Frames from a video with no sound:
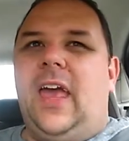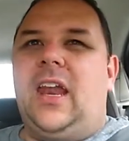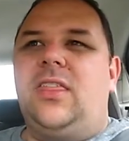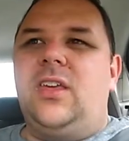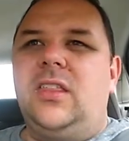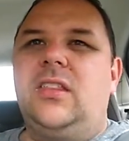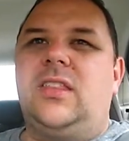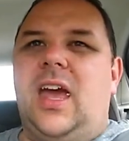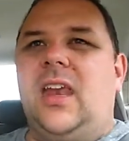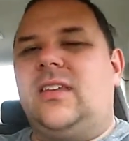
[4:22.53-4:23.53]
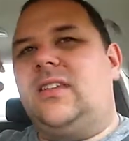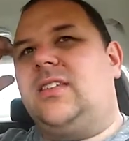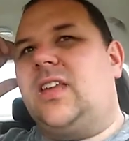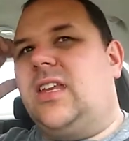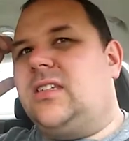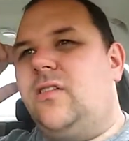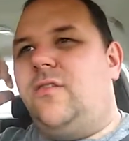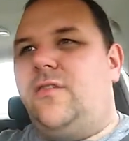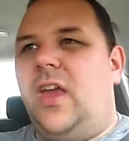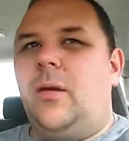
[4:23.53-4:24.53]
And I think that sense
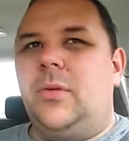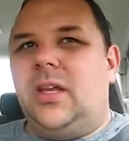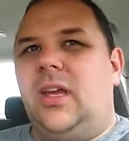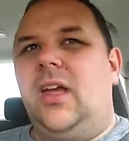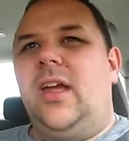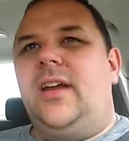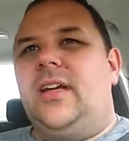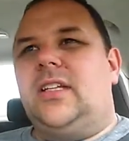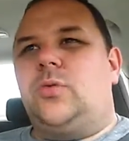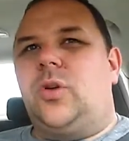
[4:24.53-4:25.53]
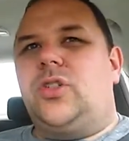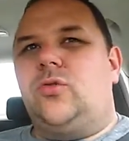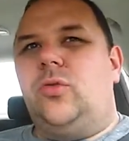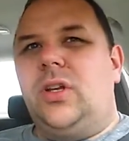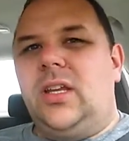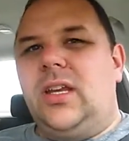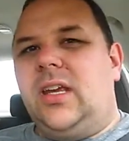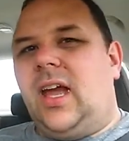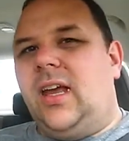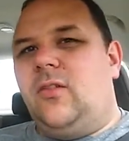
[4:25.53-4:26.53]
of family is what's
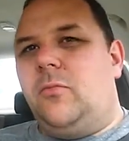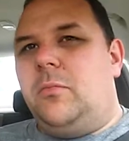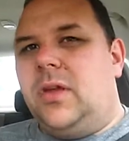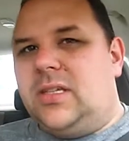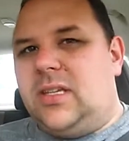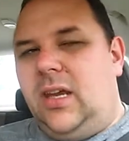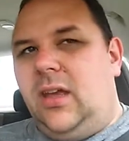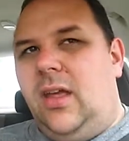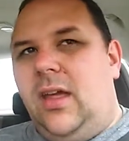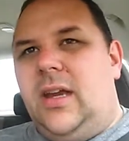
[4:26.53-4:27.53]
really kind of missing.